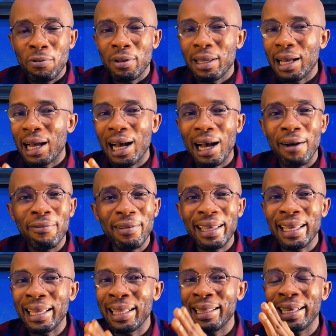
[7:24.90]
will have
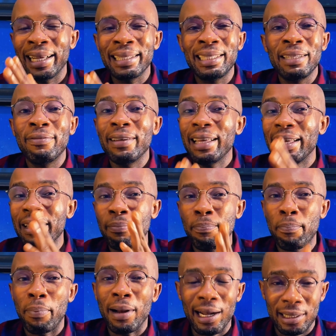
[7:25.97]
a negative
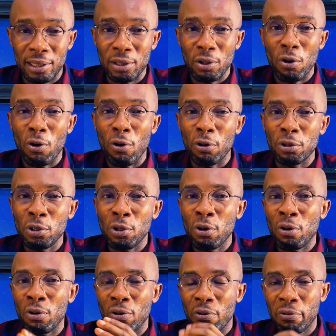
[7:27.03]
impact on
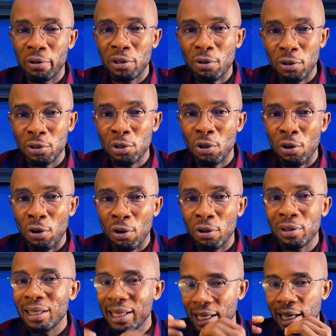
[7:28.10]
your returns
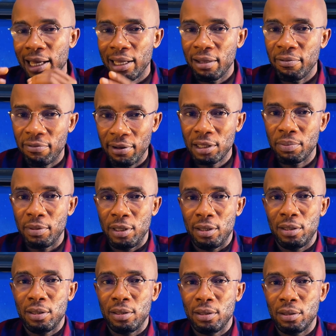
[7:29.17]
on
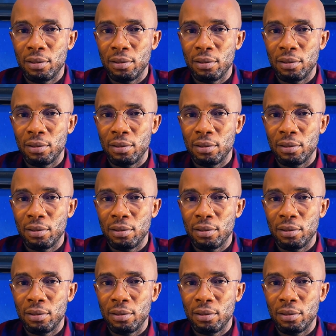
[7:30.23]
investments.